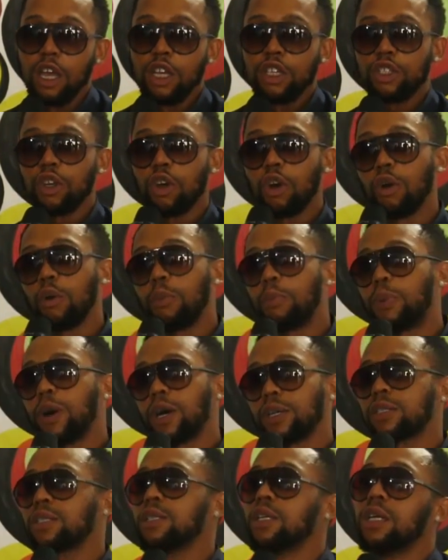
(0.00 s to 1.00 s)
So
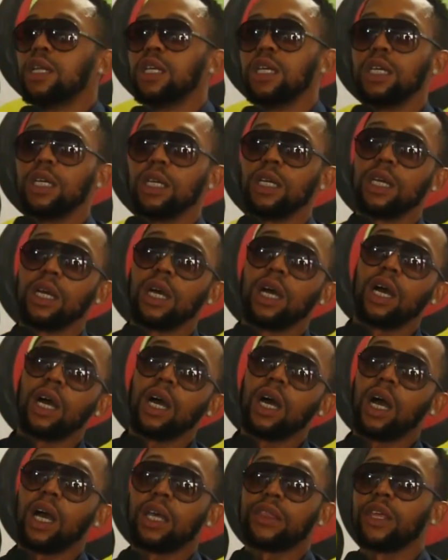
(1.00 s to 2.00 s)
personally,
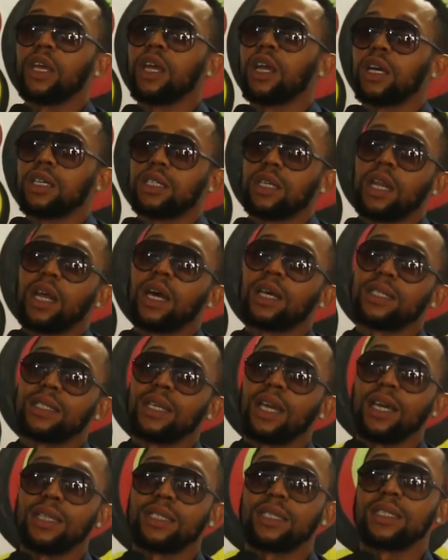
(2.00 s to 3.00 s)
I think as an
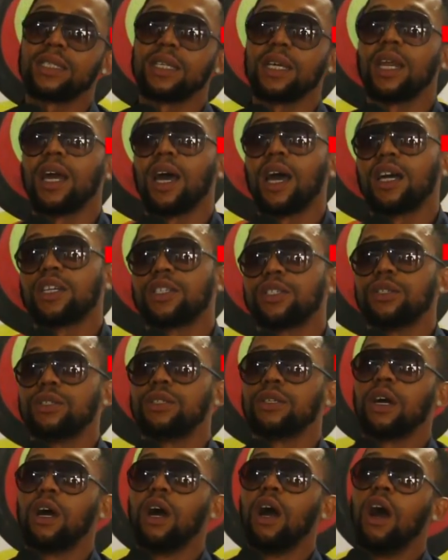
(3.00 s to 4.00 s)
entertainer, I
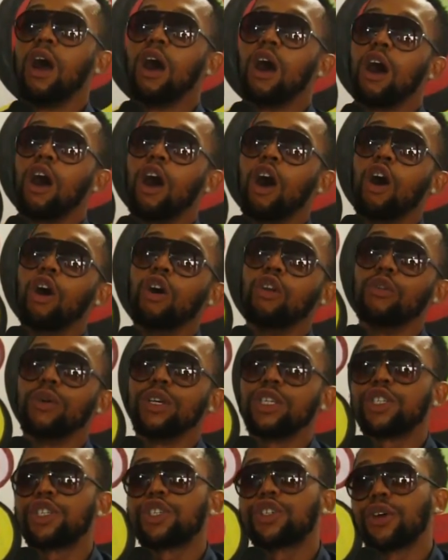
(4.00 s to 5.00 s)
should
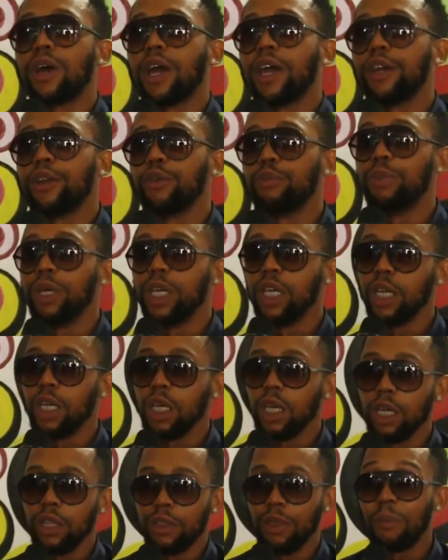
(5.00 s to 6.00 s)
always try to
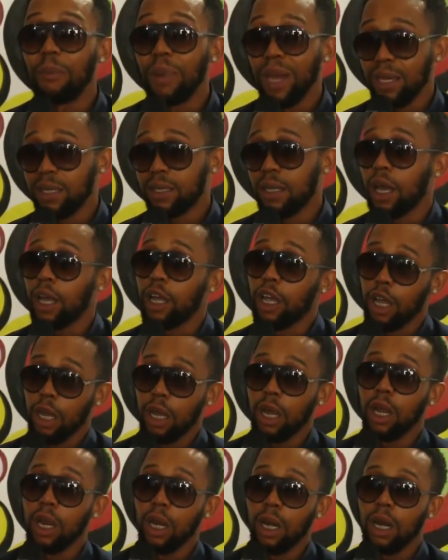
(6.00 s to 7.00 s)
be the best I
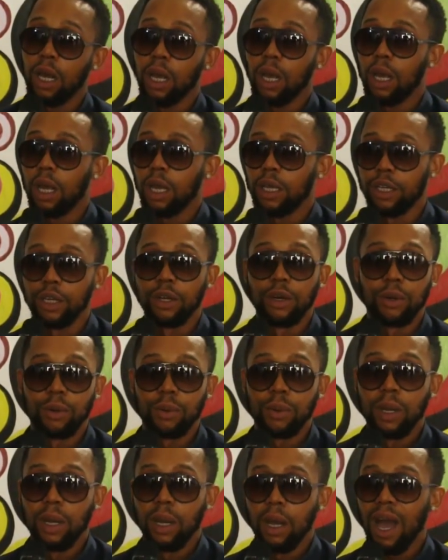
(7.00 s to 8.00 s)
can,
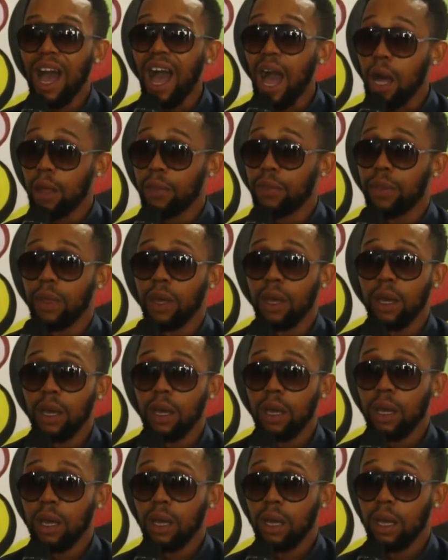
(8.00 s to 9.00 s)
out
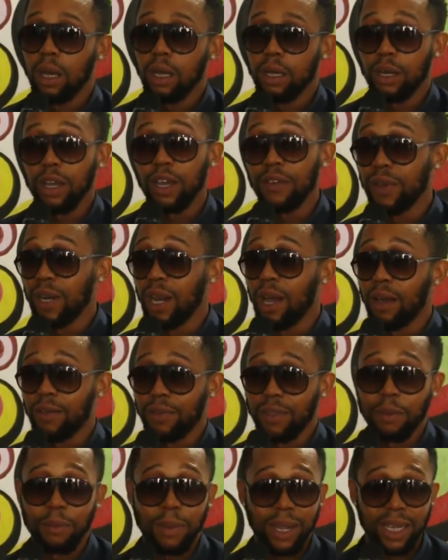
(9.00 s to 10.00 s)
there. Not even
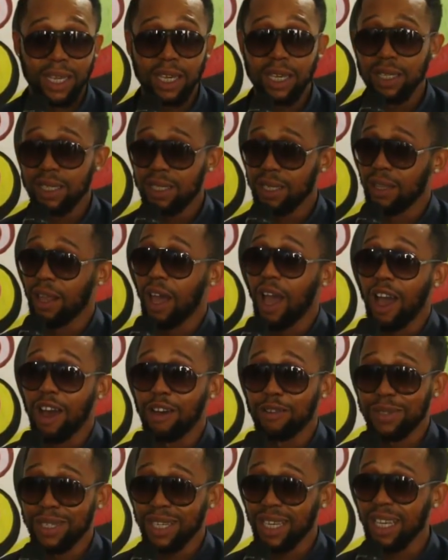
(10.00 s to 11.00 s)
out there, my kids in the
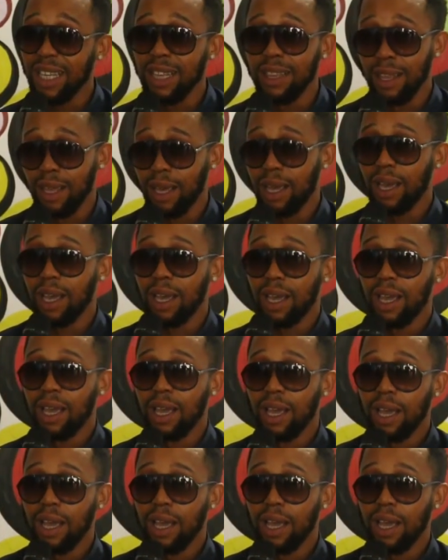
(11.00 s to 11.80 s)
house, in there.